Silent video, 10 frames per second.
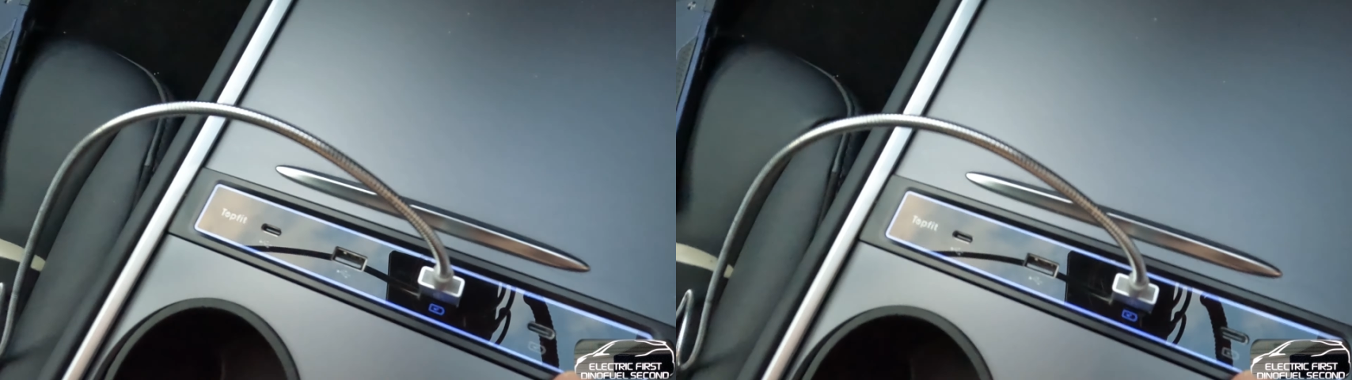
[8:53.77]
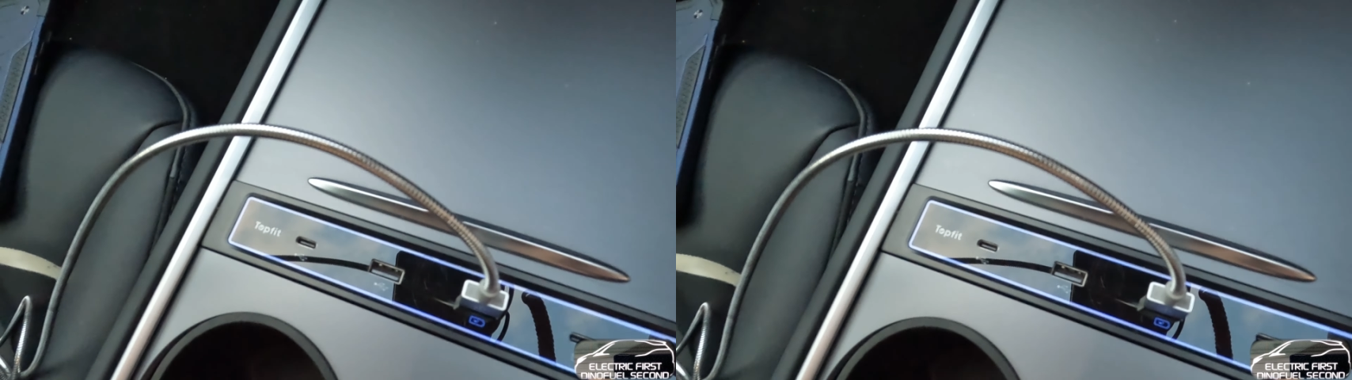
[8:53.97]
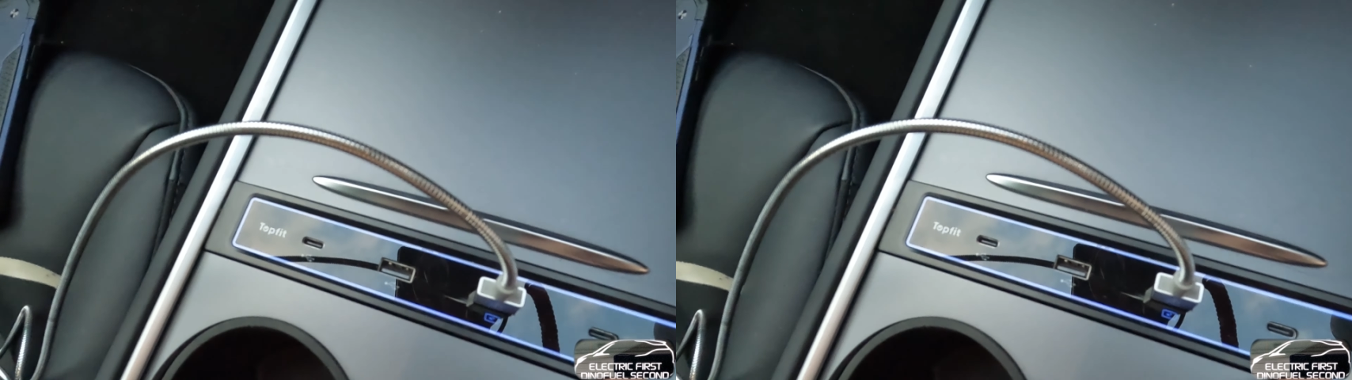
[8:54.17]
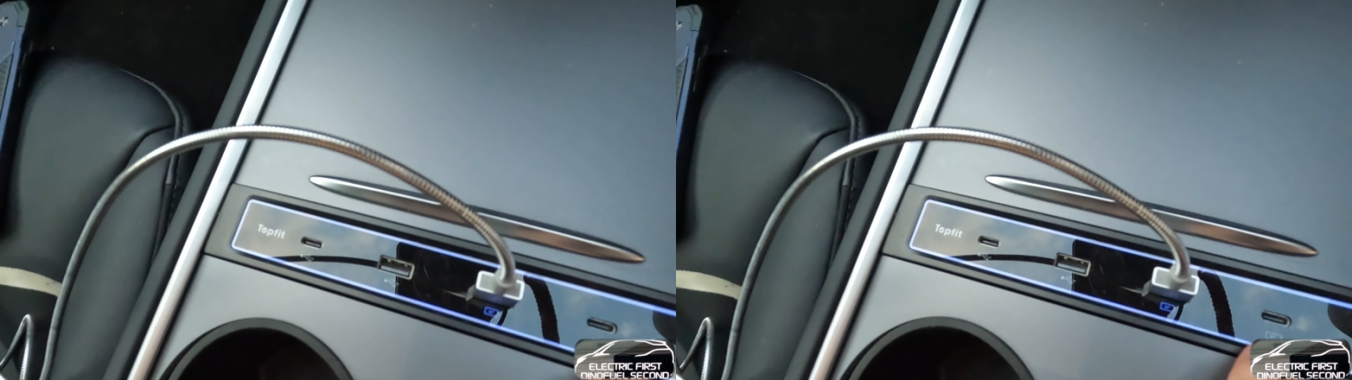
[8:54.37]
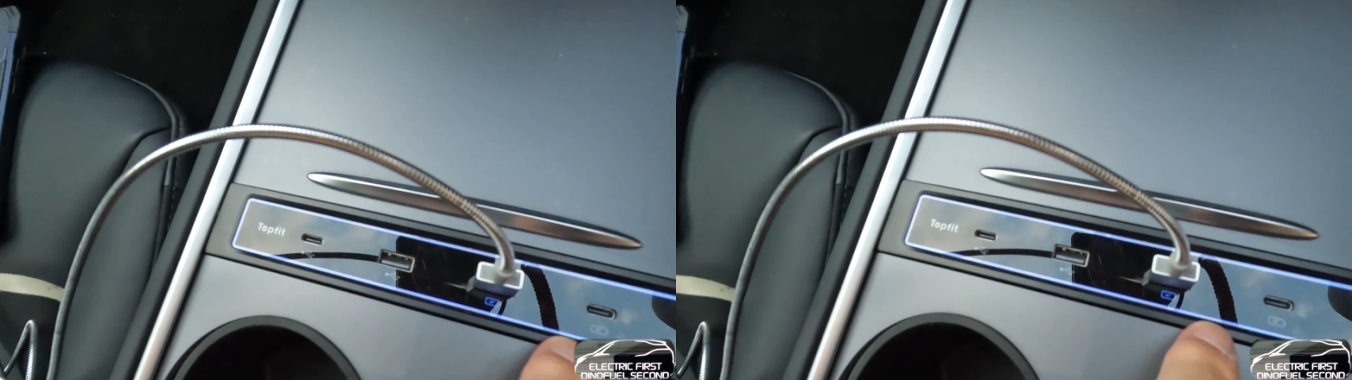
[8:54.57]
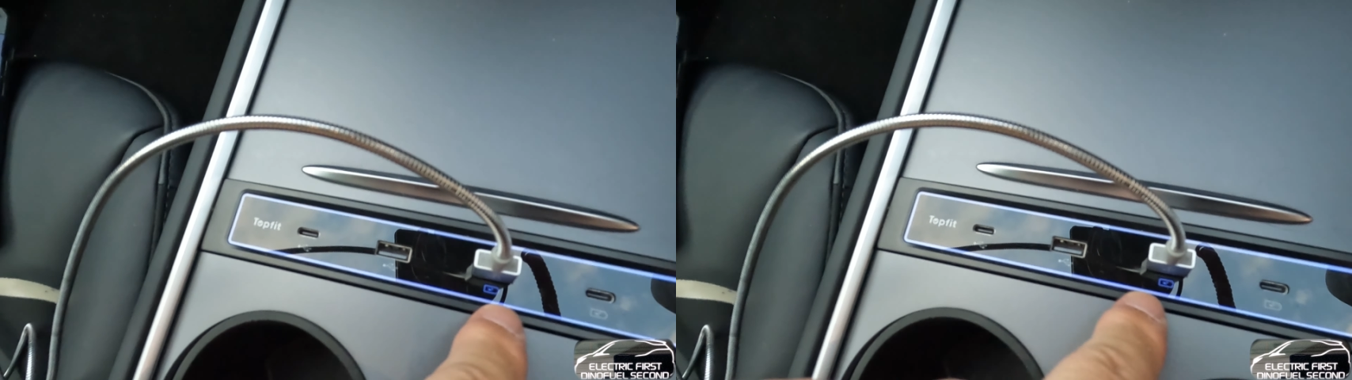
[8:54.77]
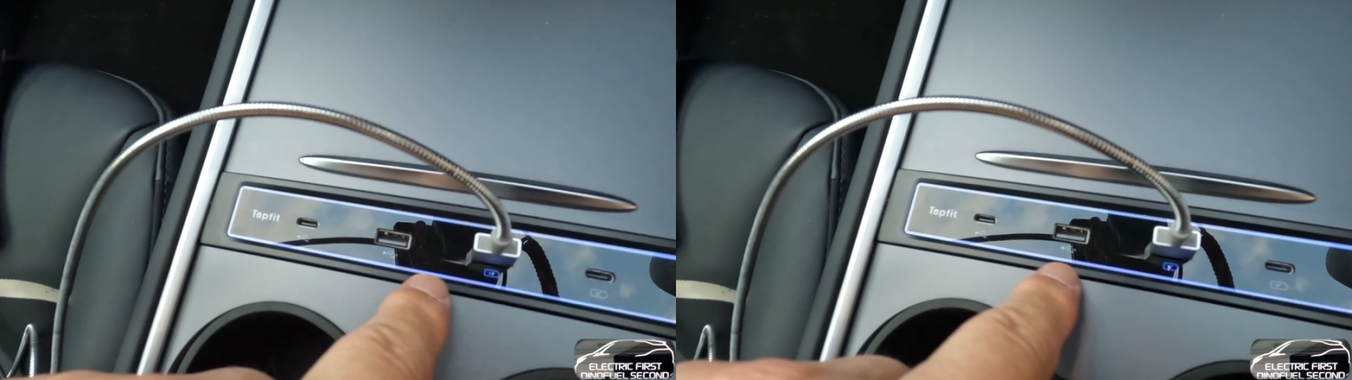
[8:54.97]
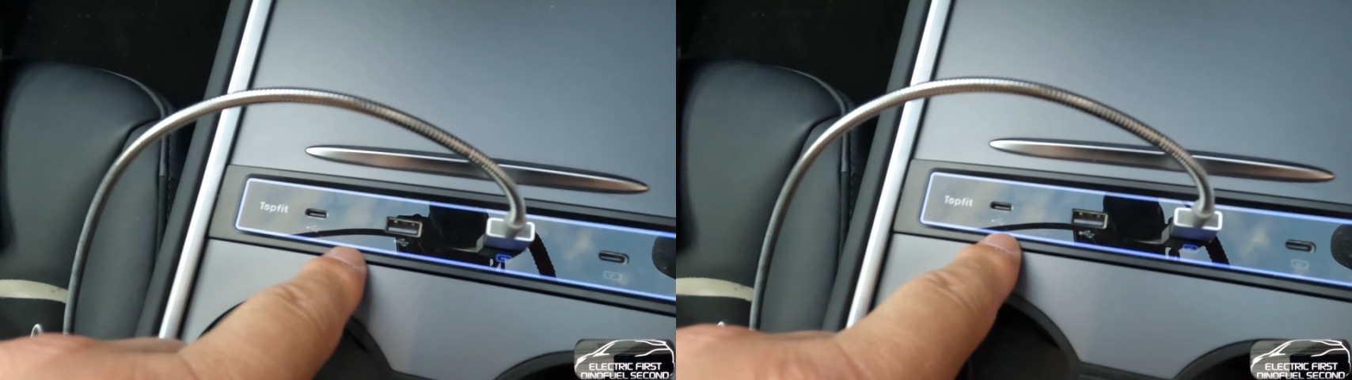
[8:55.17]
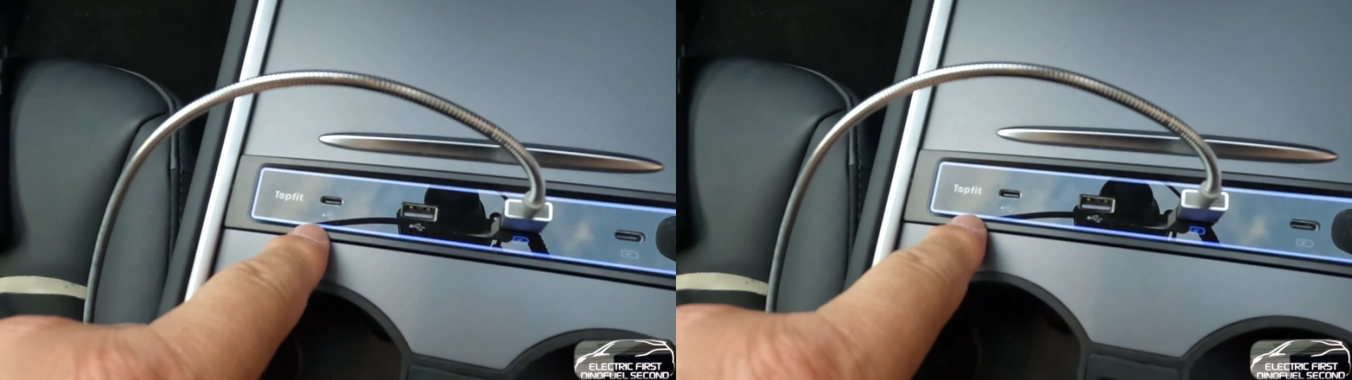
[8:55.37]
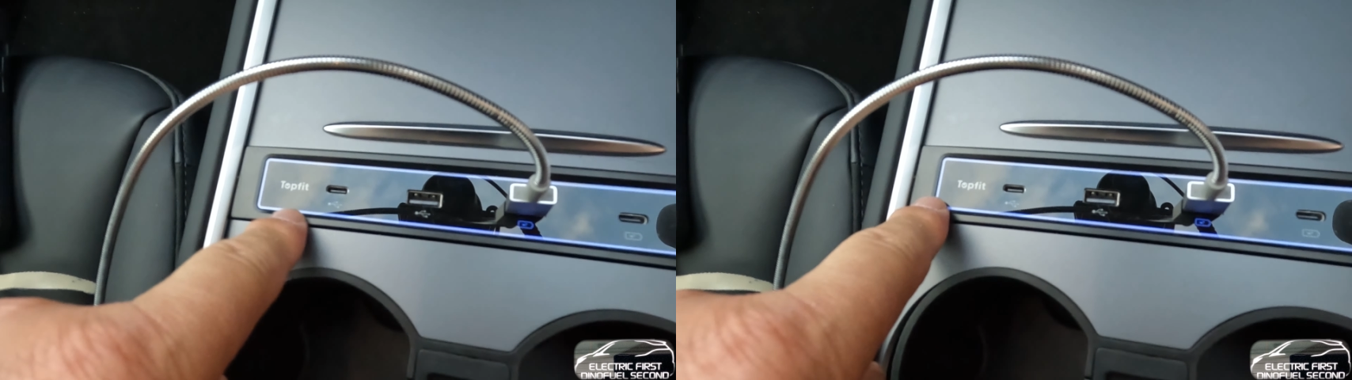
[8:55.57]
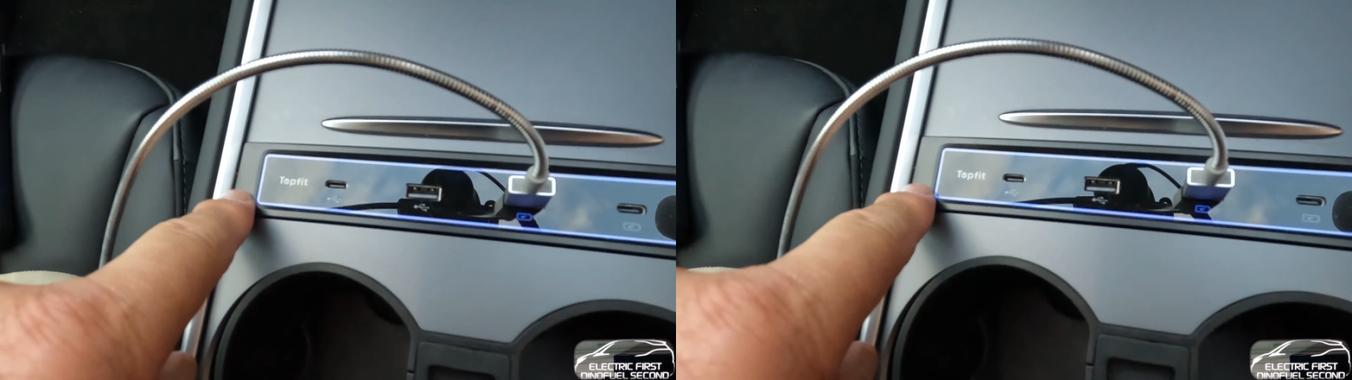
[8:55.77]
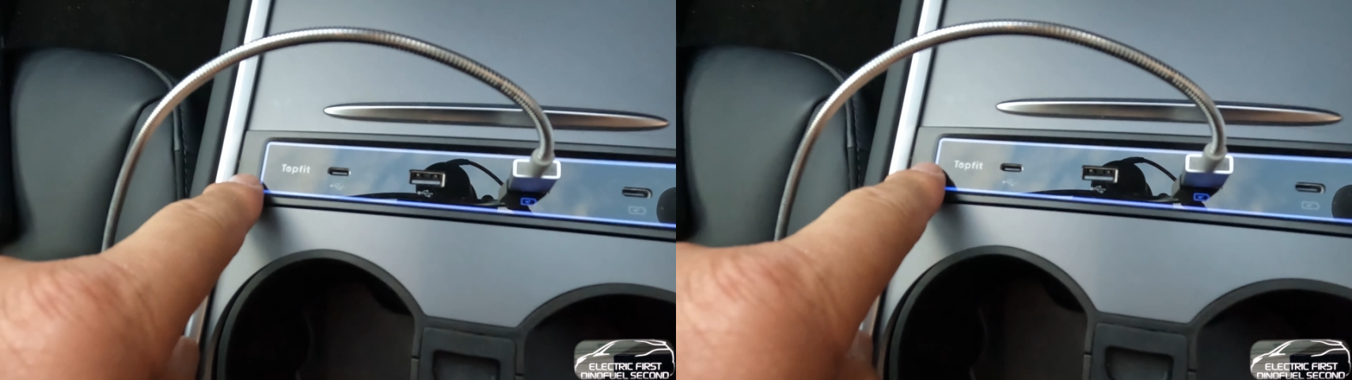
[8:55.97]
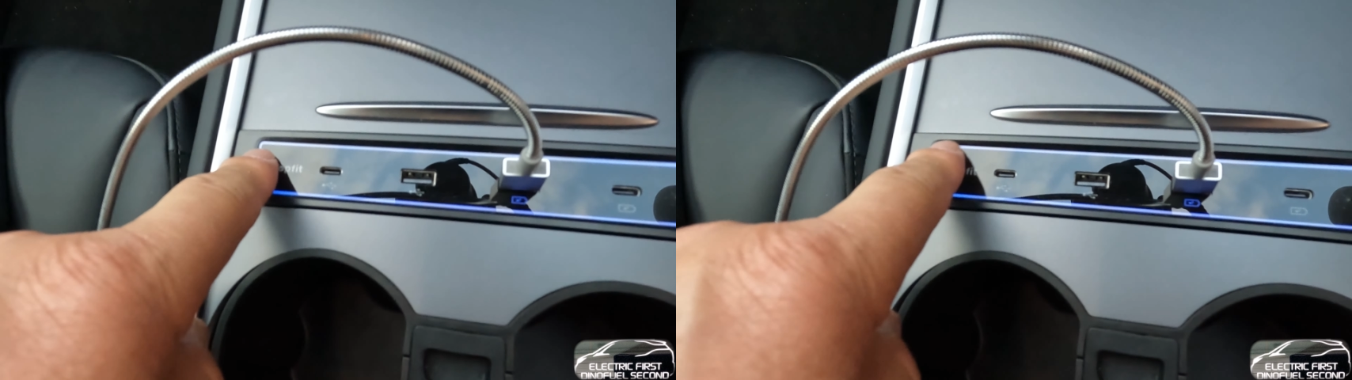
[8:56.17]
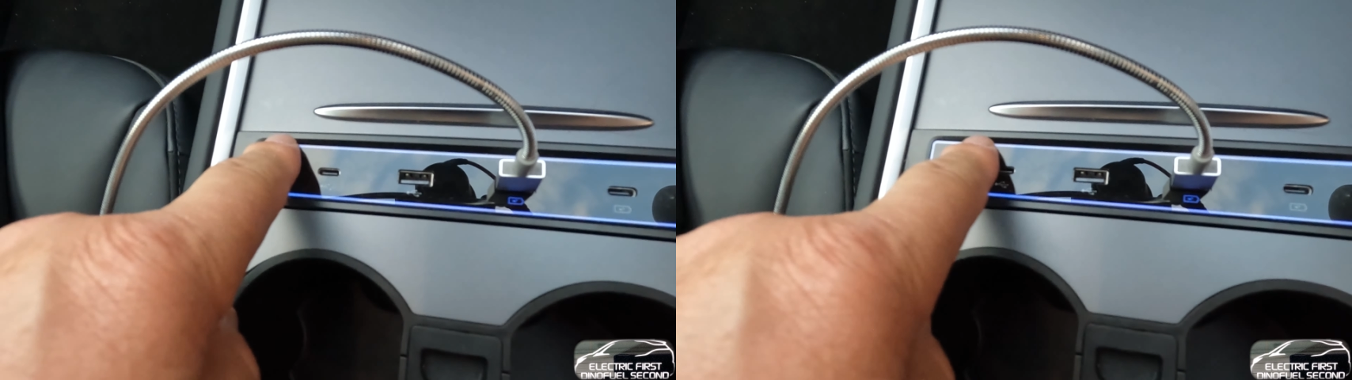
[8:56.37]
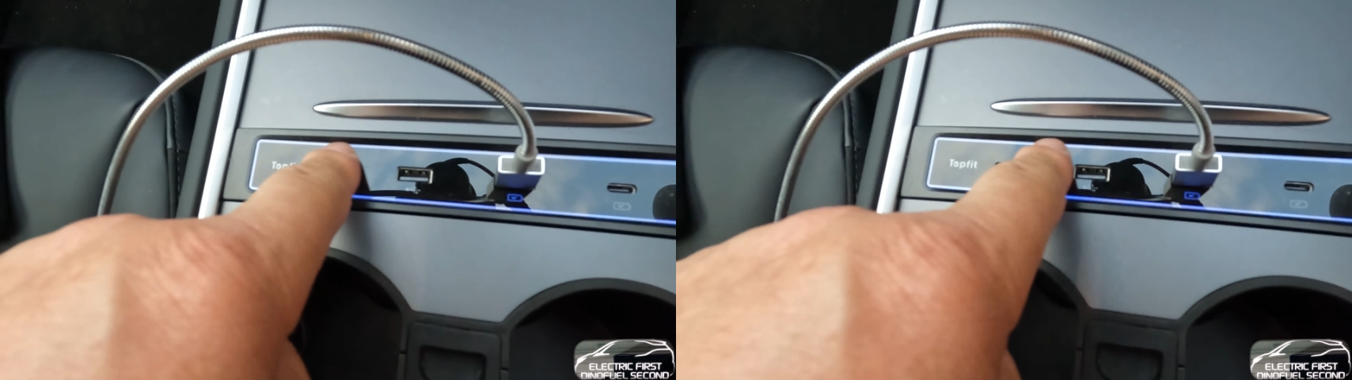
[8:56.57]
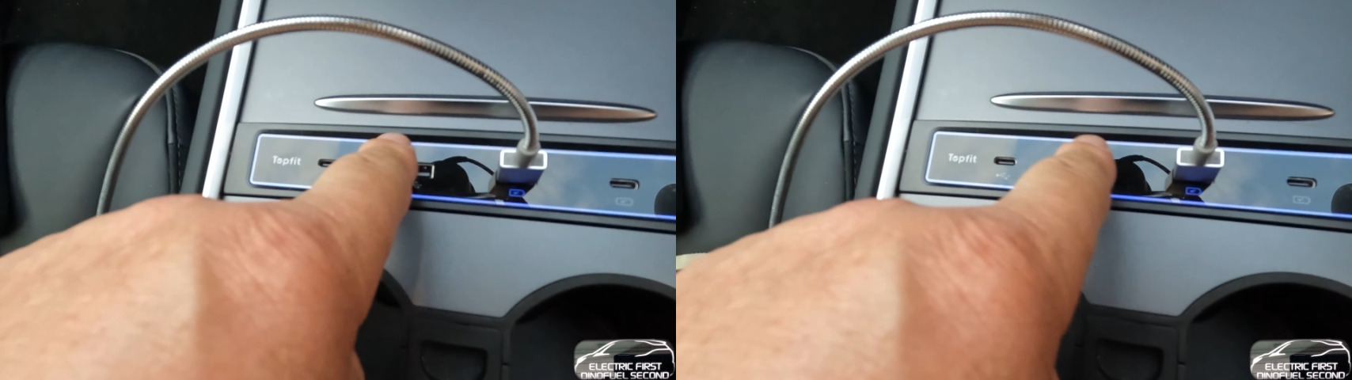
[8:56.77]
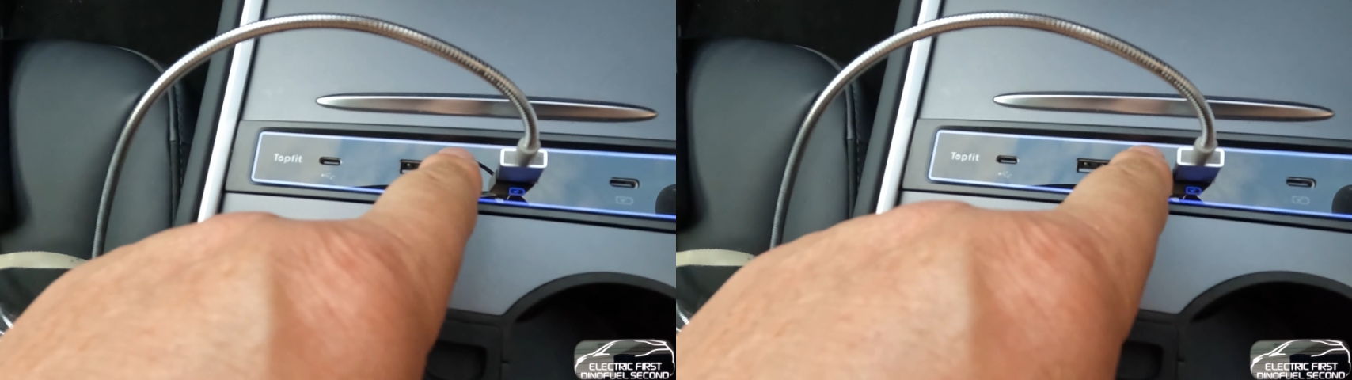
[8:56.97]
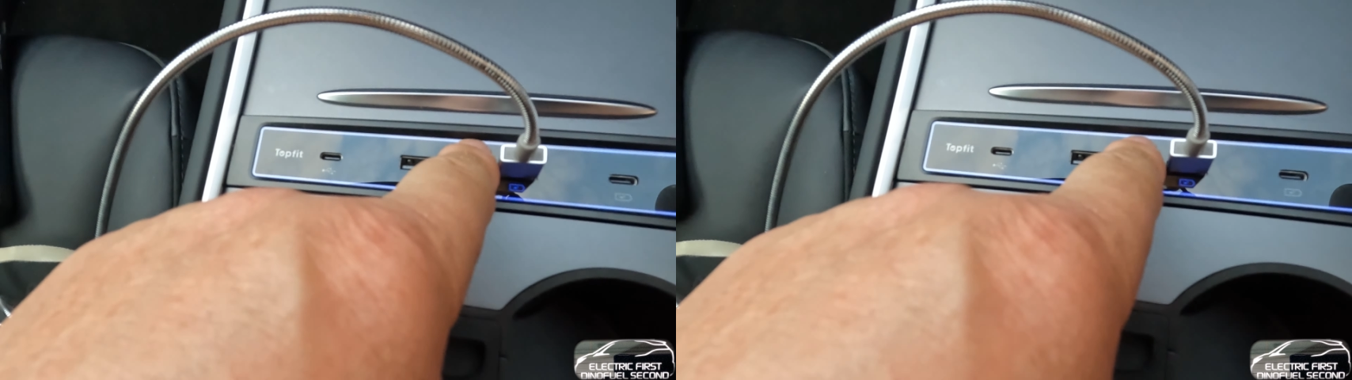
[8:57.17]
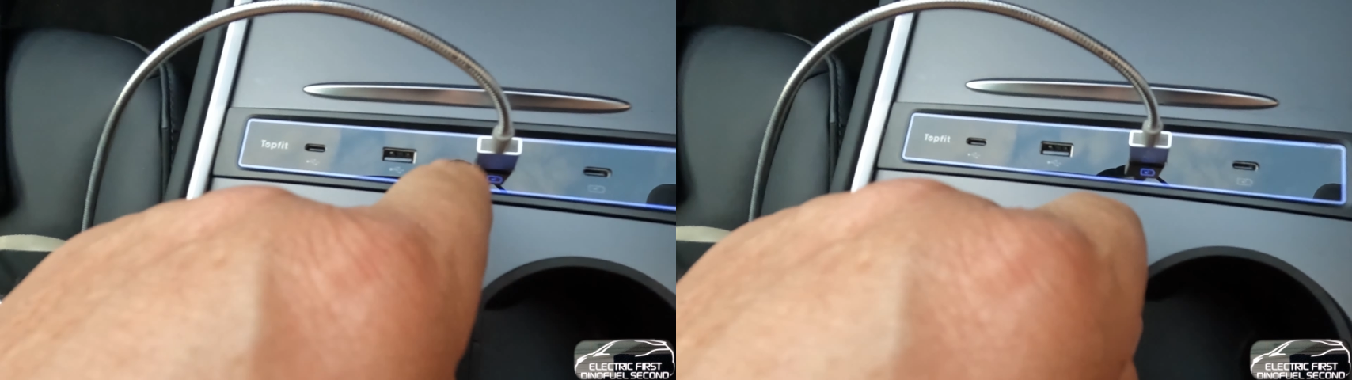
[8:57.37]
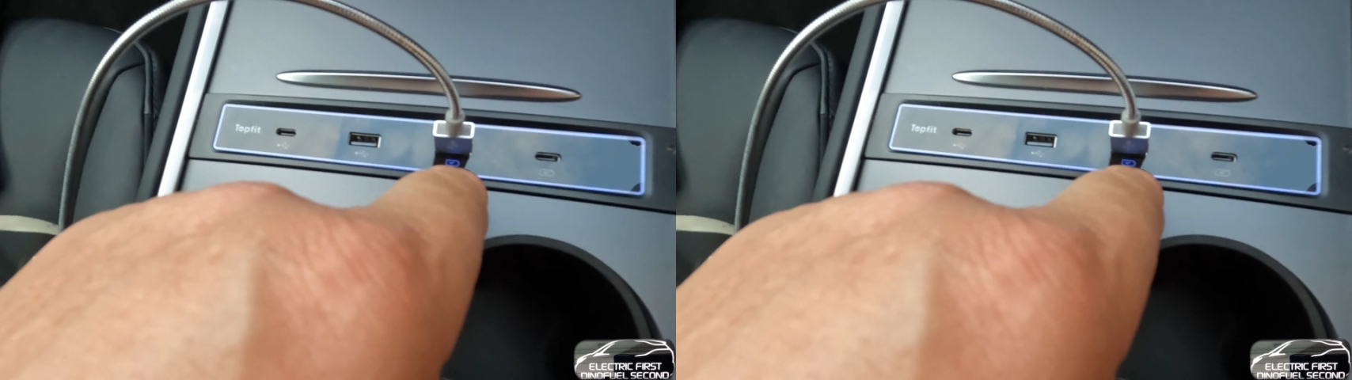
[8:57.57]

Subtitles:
Nobody's mouth can be seen.